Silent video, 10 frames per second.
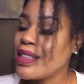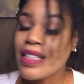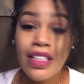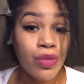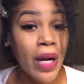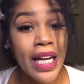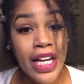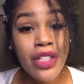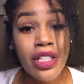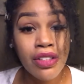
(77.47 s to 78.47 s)
this right
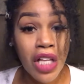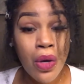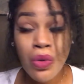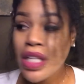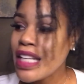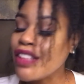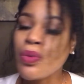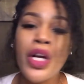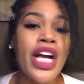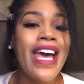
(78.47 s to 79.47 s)
here, this zone, is
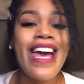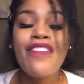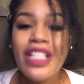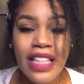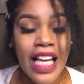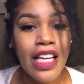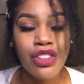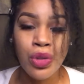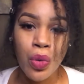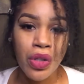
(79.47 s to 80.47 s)
where everything
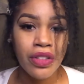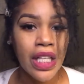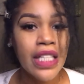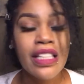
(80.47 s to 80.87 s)
is yours.